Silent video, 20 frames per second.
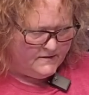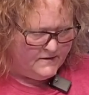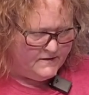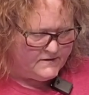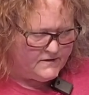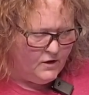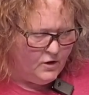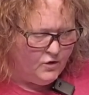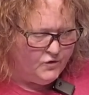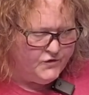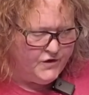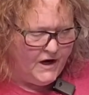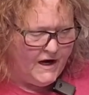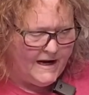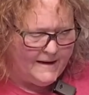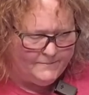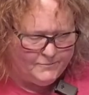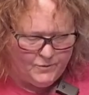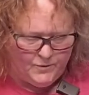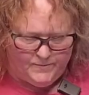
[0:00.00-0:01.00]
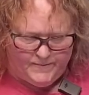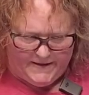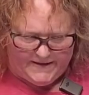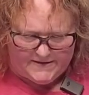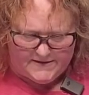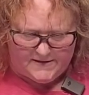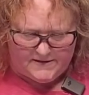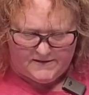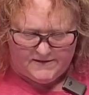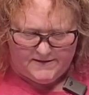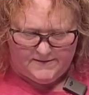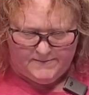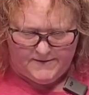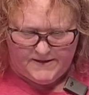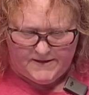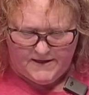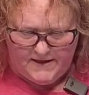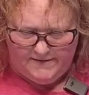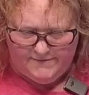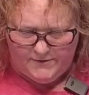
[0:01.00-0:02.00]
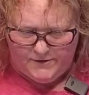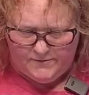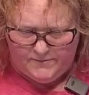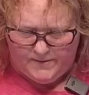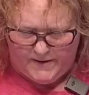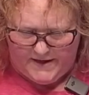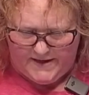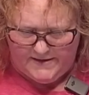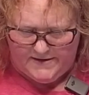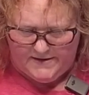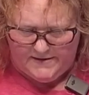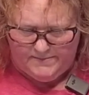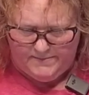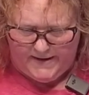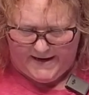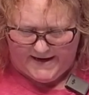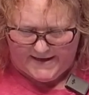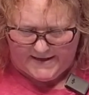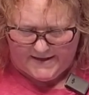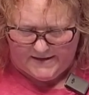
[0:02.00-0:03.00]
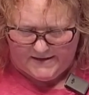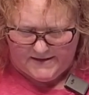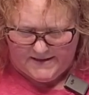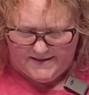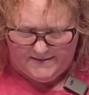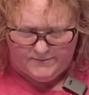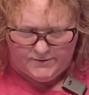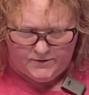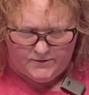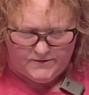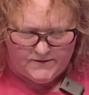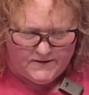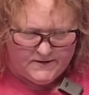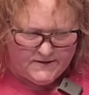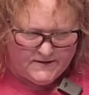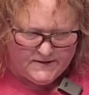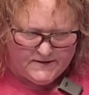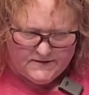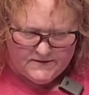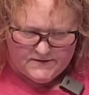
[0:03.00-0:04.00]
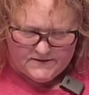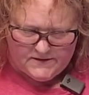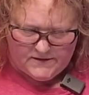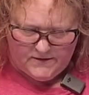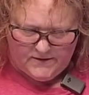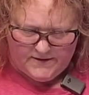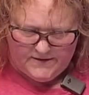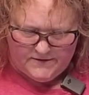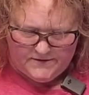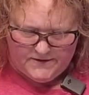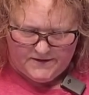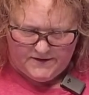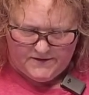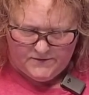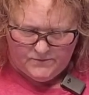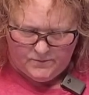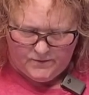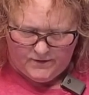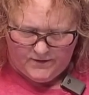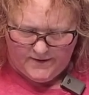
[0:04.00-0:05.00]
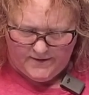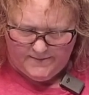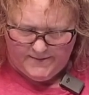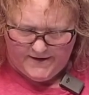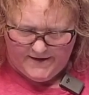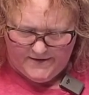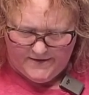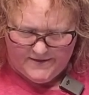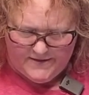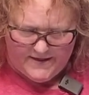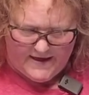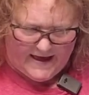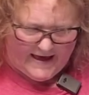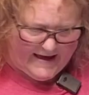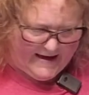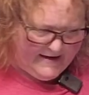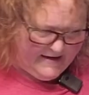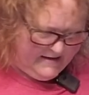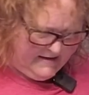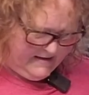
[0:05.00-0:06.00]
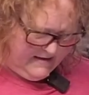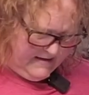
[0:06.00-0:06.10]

This whole top will basically be covered by the packing label, so I don't need to worry about that.